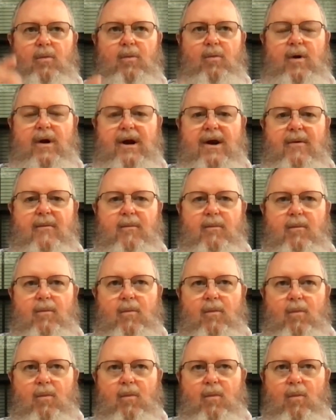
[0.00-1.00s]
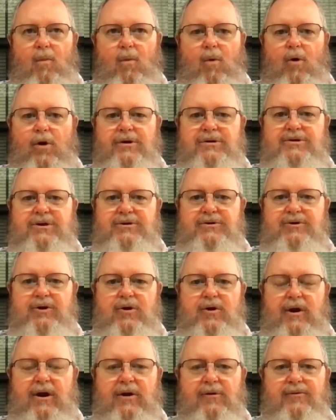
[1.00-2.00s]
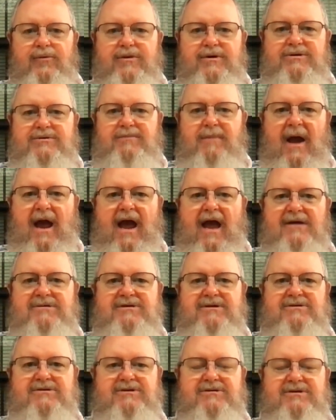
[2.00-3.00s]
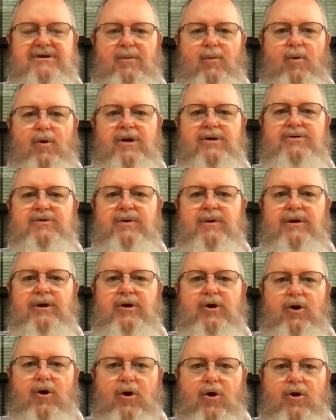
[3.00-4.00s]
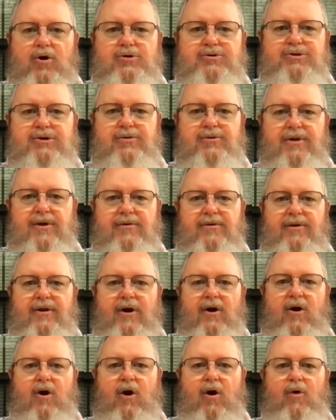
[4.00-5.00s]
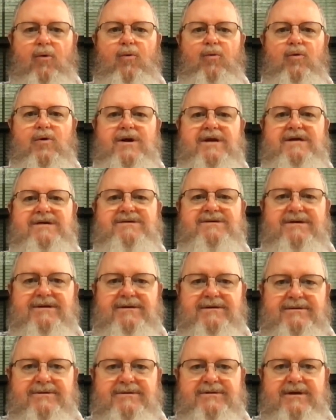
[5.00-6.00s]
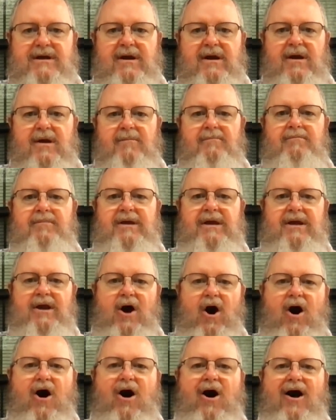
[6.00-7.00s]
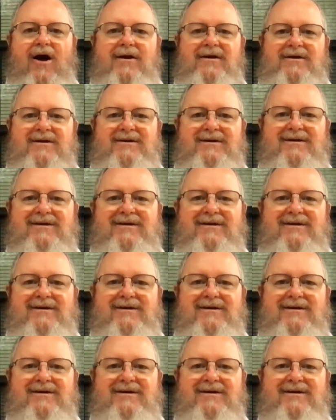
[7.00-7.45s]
What I'm wanting to do here with this passage is I'm wanting to encourage you that there are reasons beyond